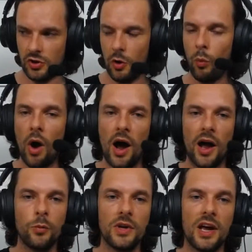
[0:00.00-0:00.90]
why
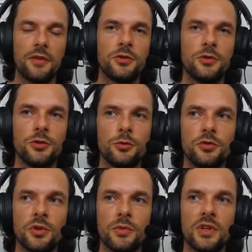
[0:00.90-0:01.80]
we have to do
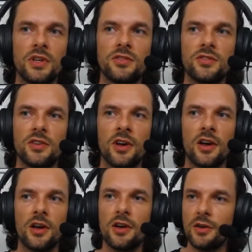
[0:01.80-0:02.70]
some of this,
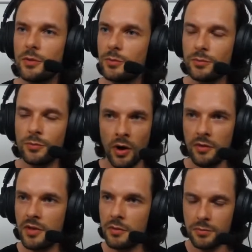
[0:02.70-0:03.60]
one of
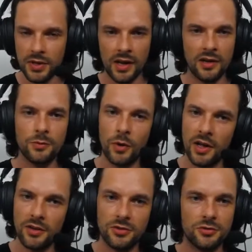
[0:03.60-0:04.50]
them being what
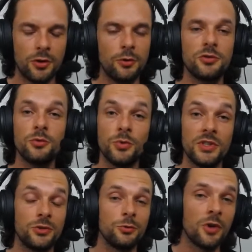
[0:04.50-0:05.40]
I just told you, we
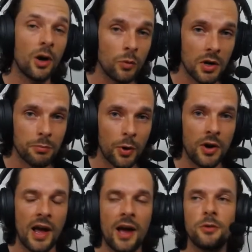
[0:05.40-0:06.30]
do not want to burn
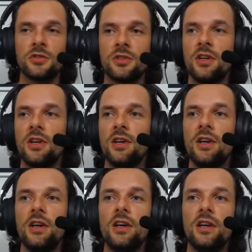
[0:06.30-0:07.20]
out.
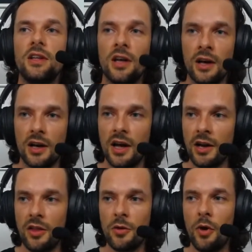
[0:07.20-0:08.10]

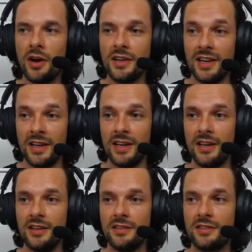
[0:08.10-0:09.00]
Another one
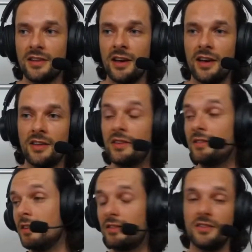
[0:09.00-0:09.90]
is, and
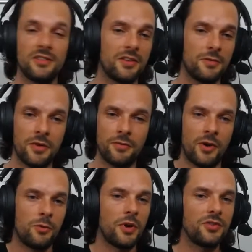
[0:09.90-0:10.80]
this is
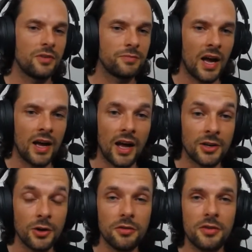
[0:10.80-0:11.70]
very much a
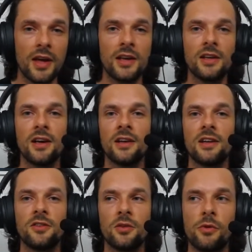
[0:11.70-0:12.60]
good thing,
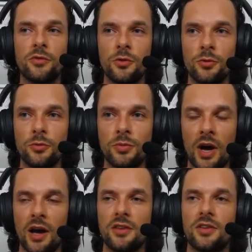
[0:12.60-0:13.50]
and some of you
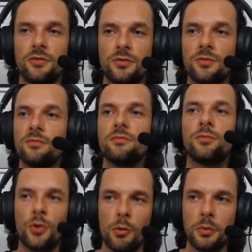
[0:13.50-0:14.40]
guys have
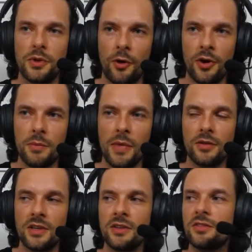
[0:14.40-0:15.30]
probably heard about
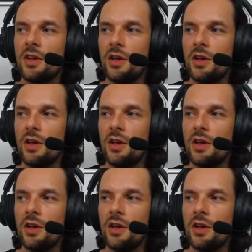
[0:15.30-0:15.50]
this.